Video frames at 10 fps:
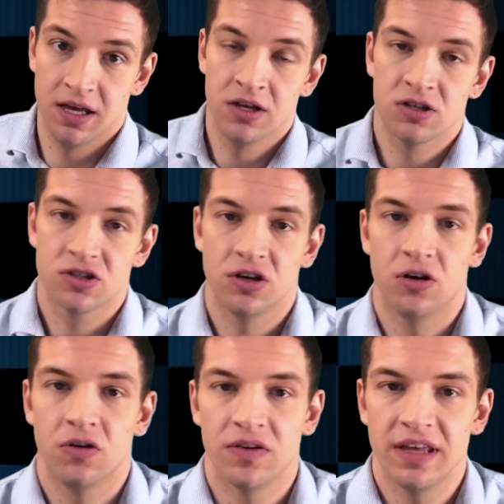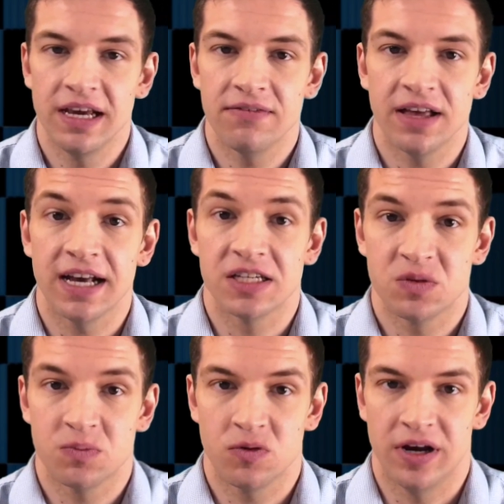So think of like a
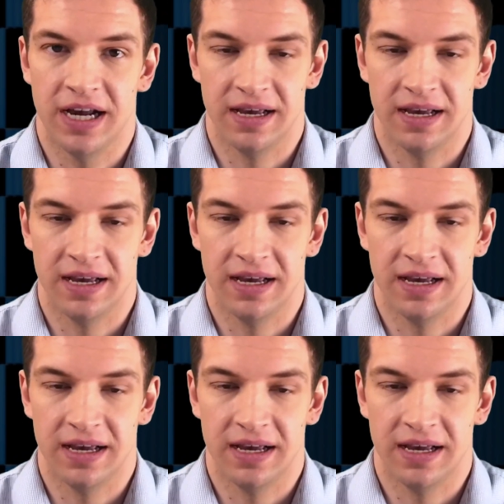spring.